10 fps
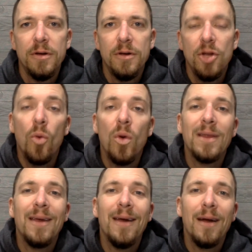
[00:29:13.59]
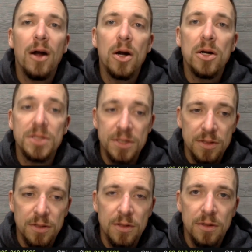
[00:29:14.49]
No one cares
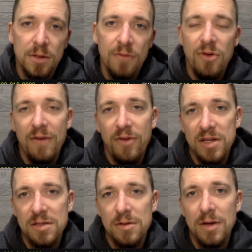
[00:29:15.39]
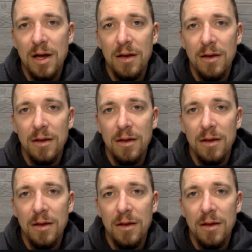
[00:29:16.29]
if you have hustle or not.